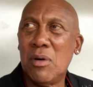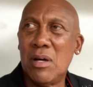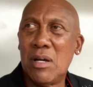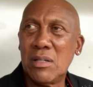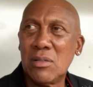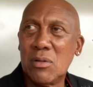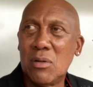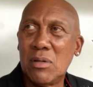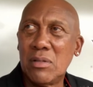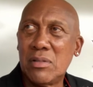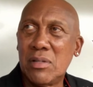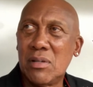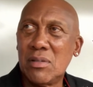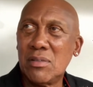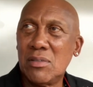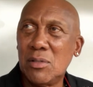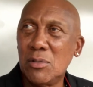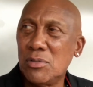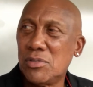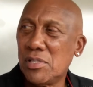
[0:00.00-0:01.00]
on, go out there
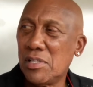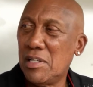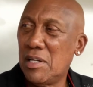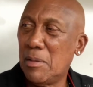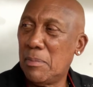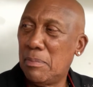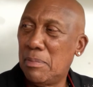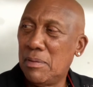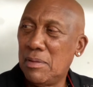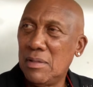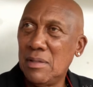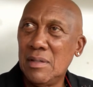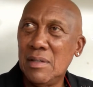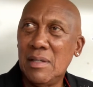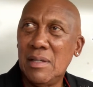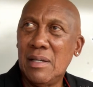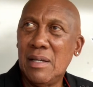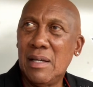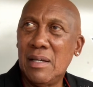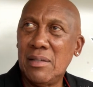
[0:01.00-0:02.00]
and loosen up,
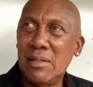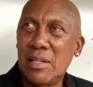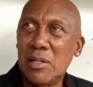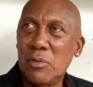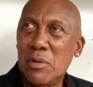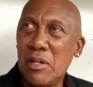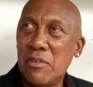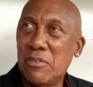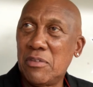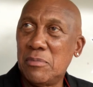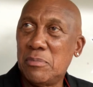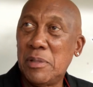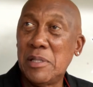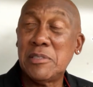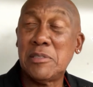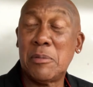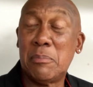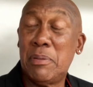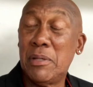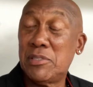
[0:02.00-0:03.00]
and you get ready for,
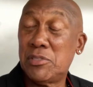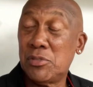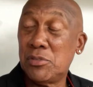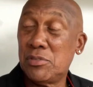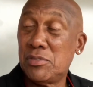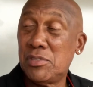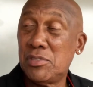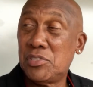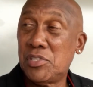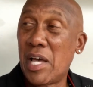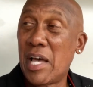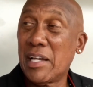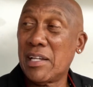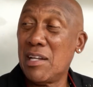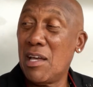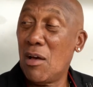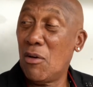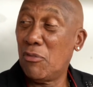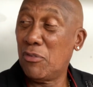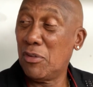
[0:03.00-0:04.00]
especially pitchers, shagging the
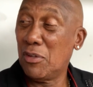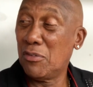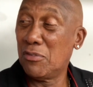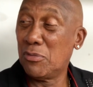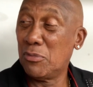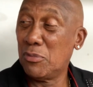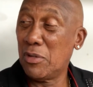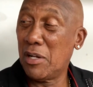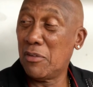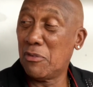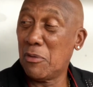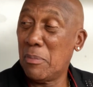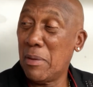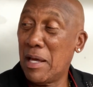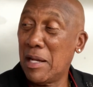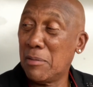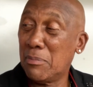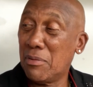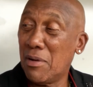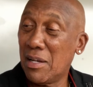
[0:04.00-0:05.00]
outfield, ready for
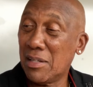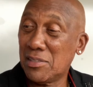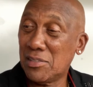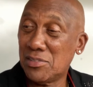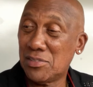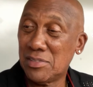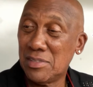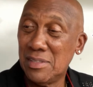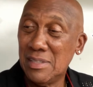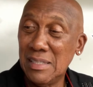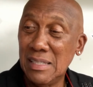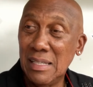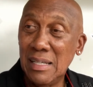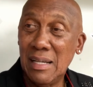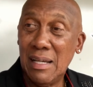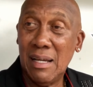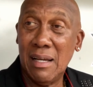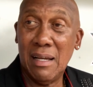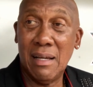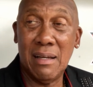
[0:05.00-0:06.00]
batting practice.
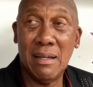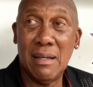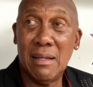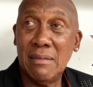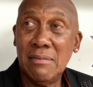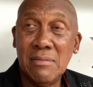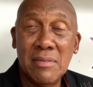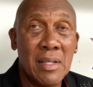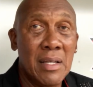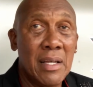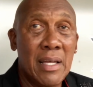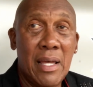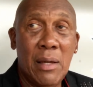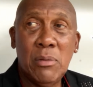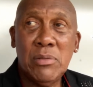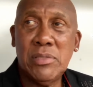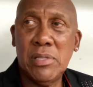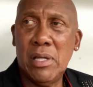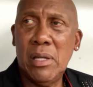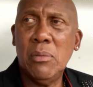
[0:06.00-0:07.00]
It
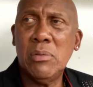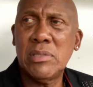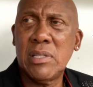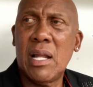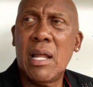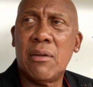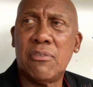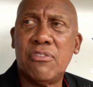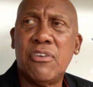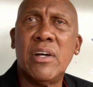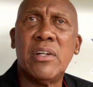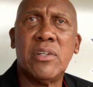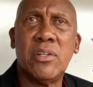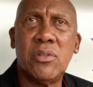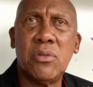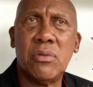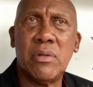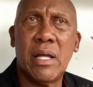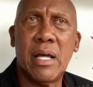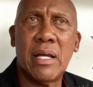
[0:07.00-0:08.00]
was a lot of fun to
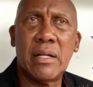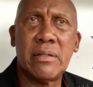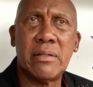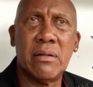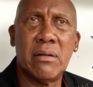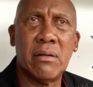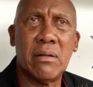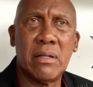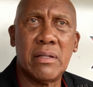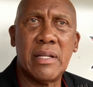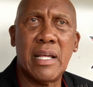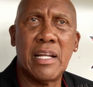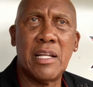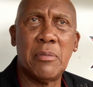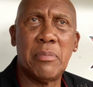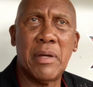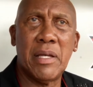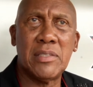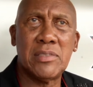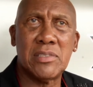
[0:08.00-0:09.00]
do that on a daily
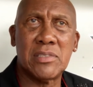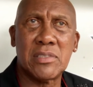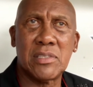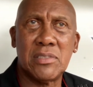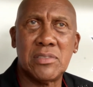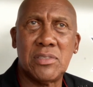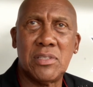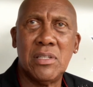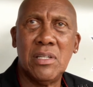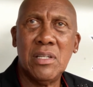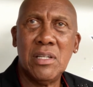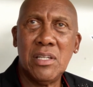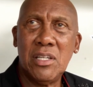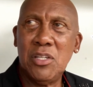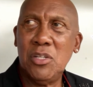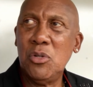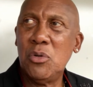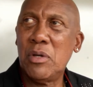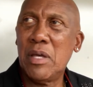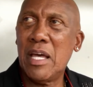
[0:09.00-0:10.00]
basis because
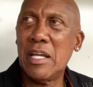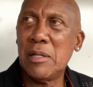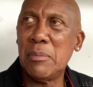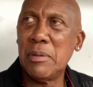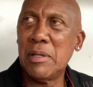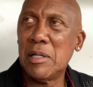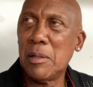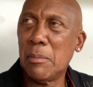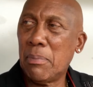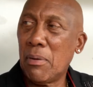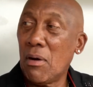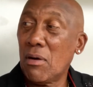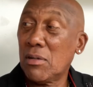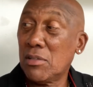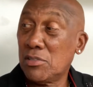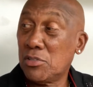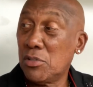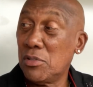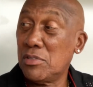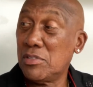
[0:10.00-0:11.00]
you knew you had to be at a park at a
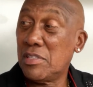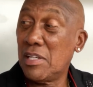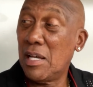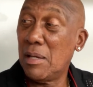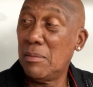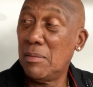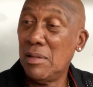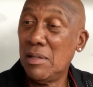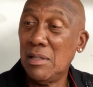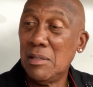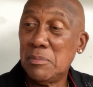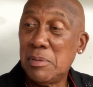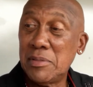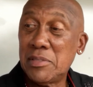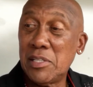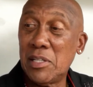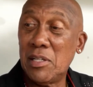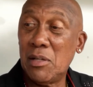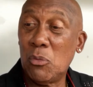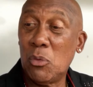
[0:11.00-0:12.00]
certain time.
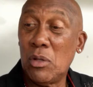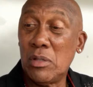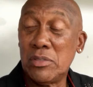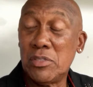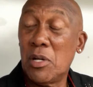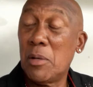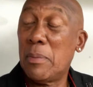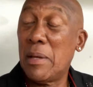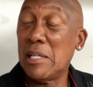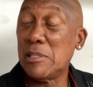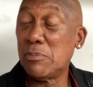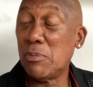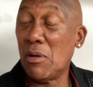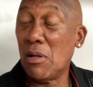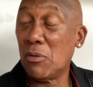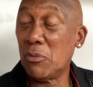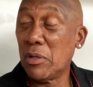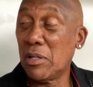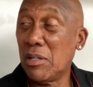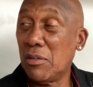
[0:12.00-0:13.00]
Especially, during baseball
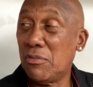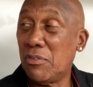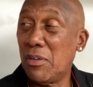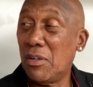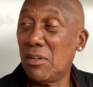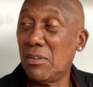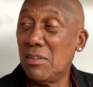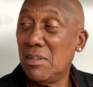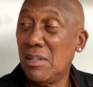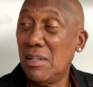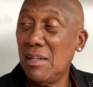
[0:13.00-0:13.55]
on Wrigley Field,